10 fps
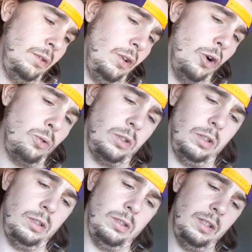
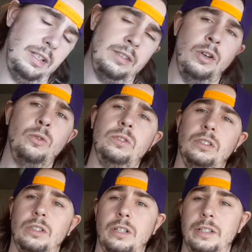Ochre. says
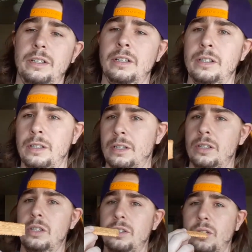ochre on it.
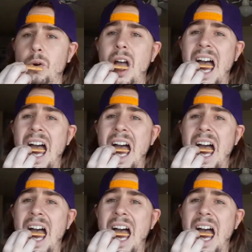So.